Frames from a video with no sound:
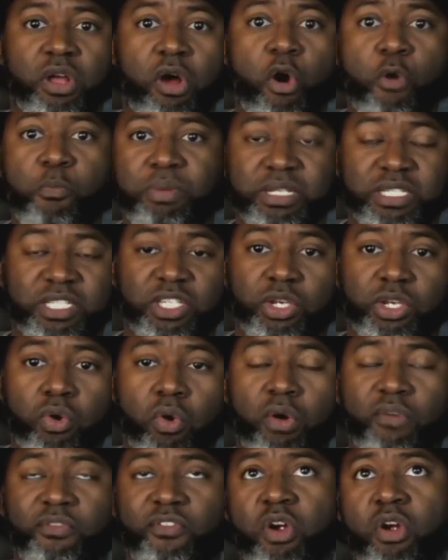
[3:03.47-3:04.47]
opens the
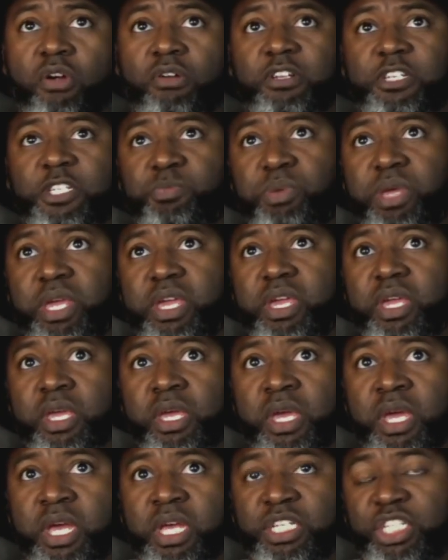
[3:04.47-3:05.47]
door for her to speak,
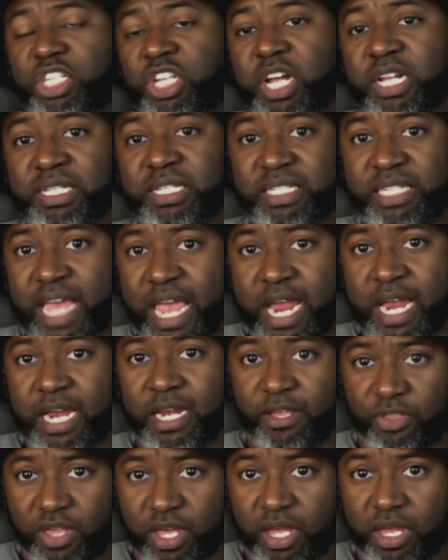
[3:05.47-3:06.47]
she doesn't say
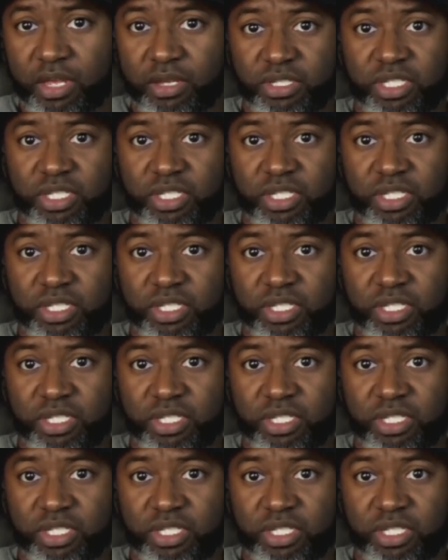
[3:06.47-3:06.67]
anything.